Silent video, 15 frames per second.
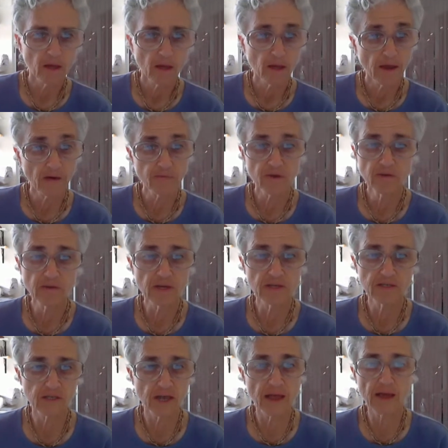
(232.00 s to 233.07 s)
Everything
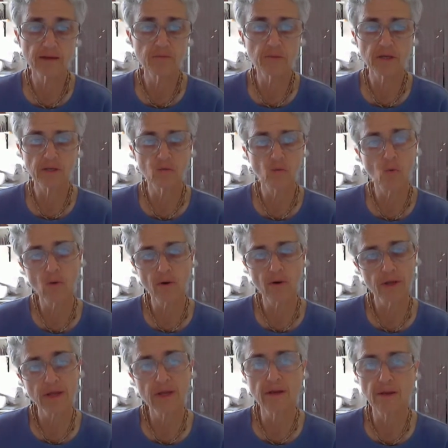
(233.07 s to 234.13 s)
is animate or
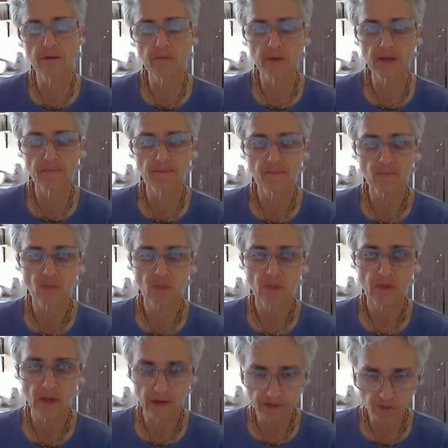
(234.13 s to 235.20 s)
inanimate
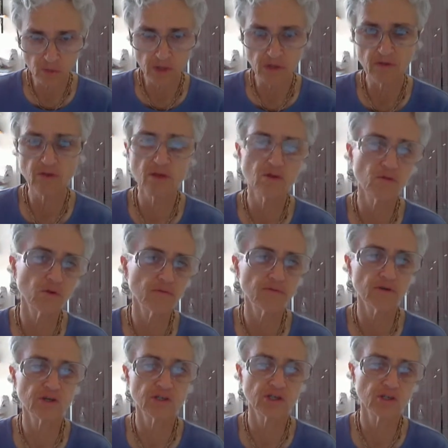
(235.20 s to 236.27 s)
that is within the
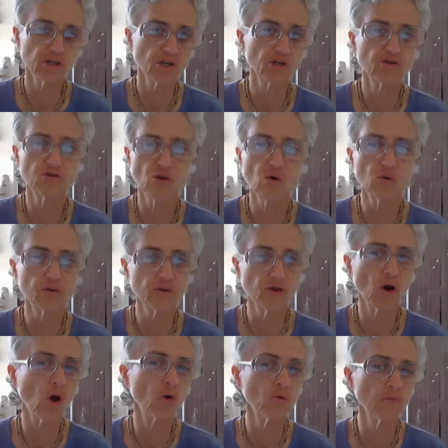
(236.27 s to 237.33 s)
universe is controlled and
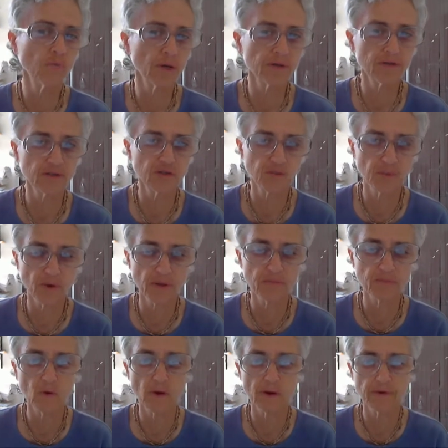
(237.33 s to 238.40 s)
owned by the
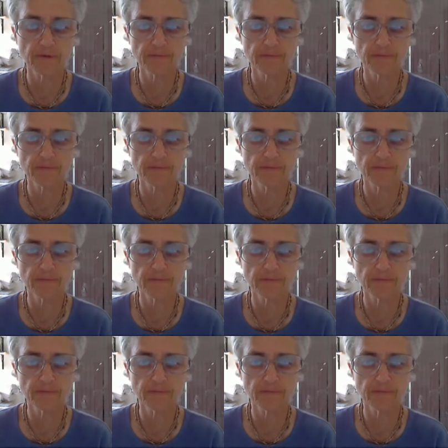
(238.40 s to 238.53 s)
Supreme Lord.